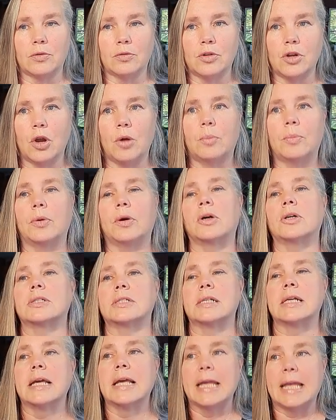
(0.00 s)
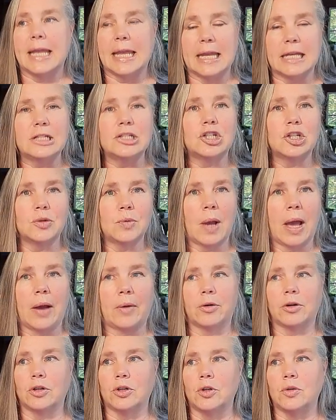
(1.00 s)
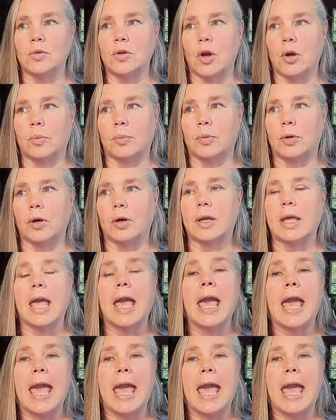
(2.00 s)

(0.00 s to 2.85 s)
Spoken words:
notebooks into our new notebook.